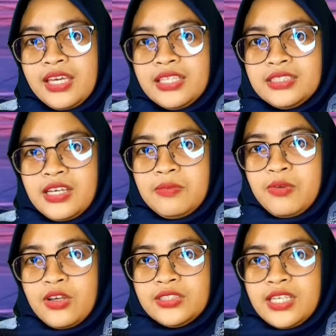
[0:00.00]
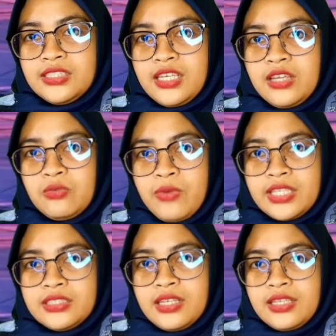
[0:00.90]
is a process in
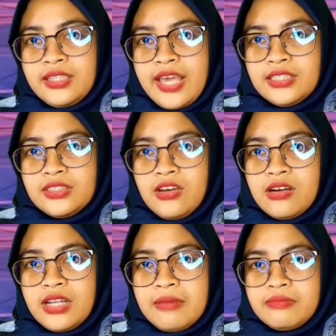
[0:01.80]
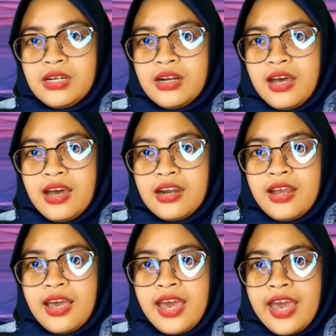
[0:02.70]
which text or numbers are
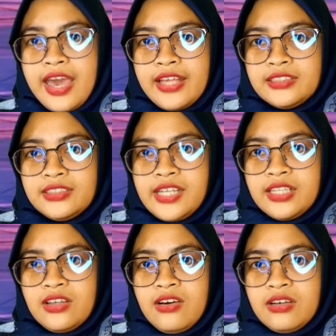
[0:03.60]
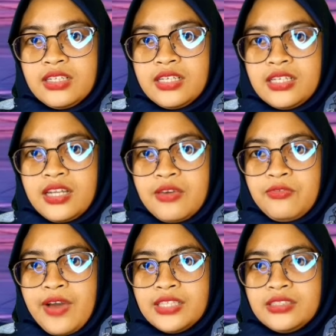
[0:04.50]
entered on a
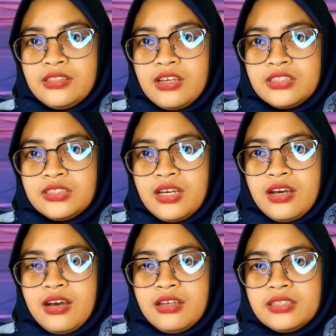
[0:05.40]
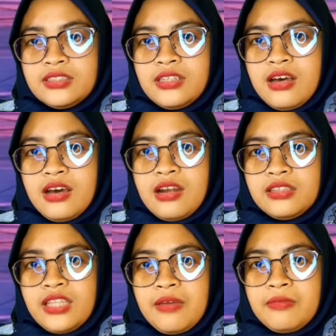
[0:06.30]
device such as a
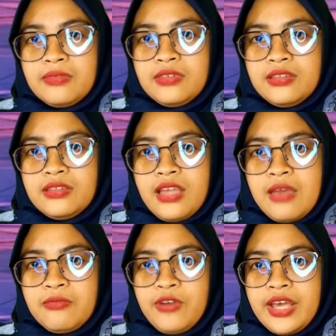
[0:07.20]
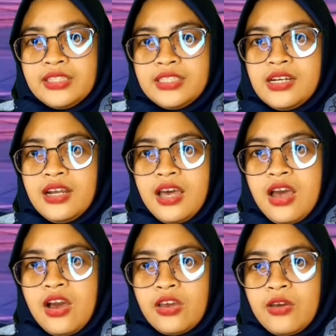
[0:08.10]
typewriter,
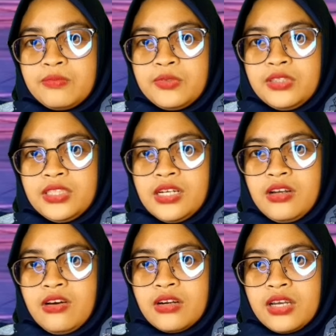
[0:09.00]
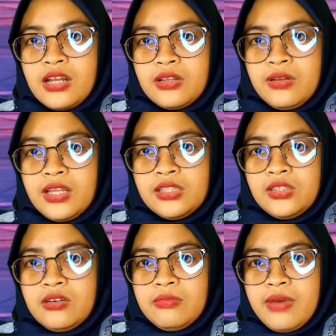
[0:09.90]
computer, or
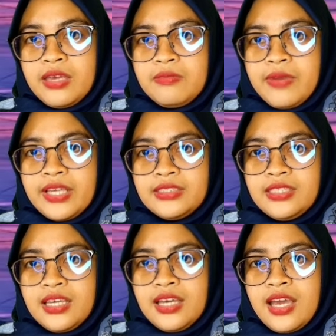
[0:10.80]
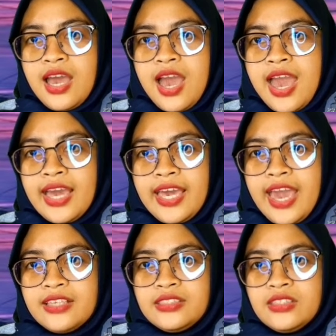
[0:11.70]
calculator by pressing
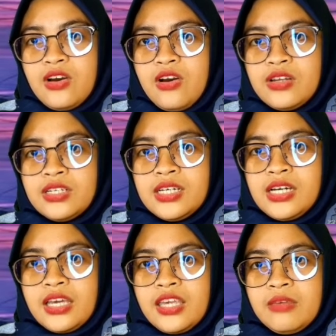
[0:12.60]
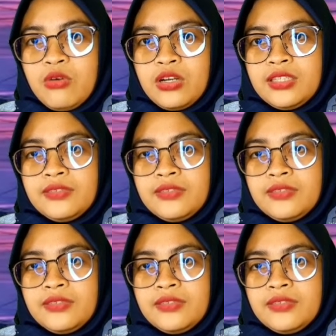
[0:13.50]
keys on a keyboard.